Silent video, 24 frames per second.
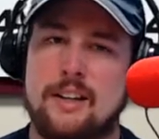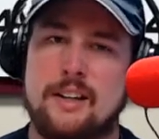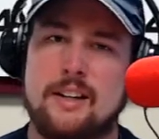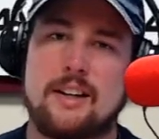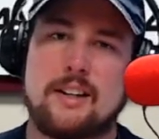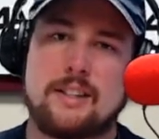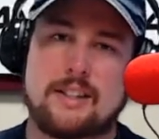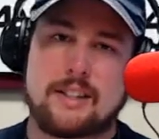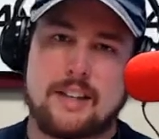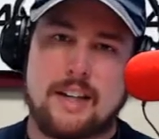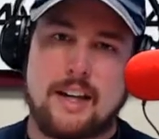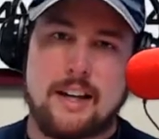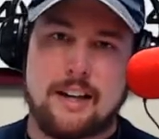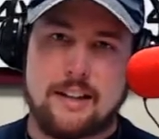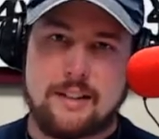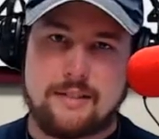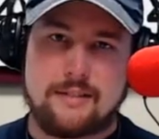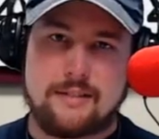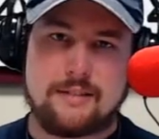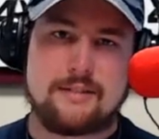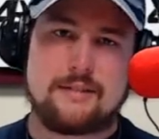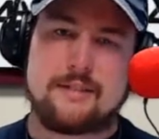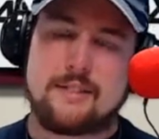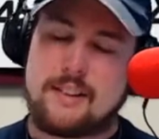Because
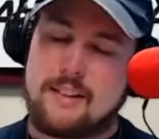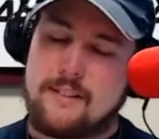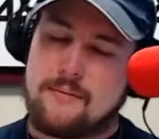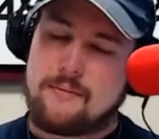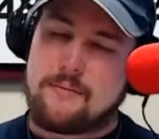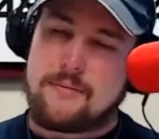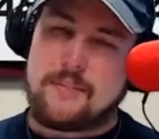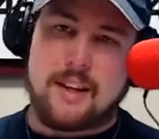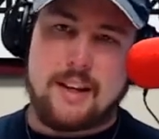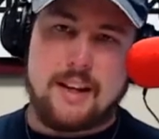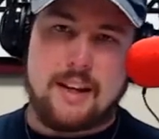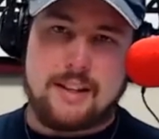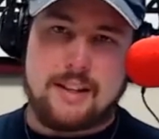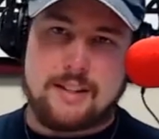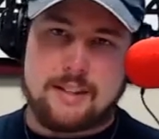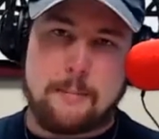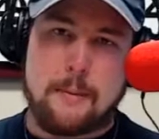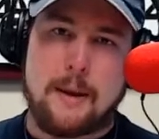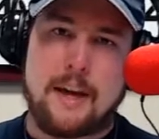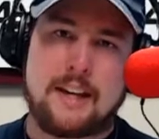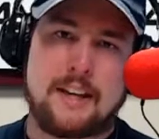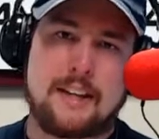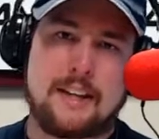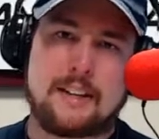again, he's a
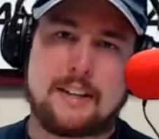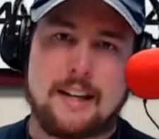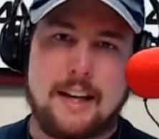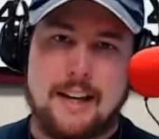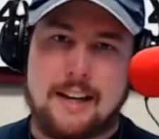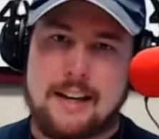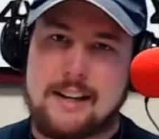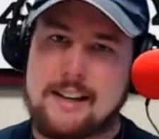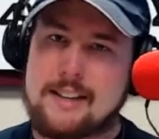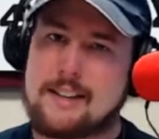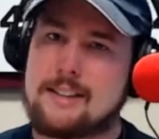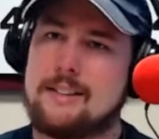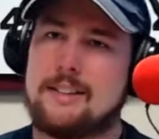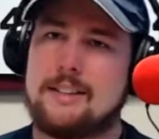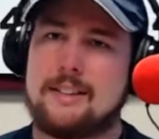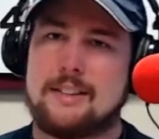pagan king.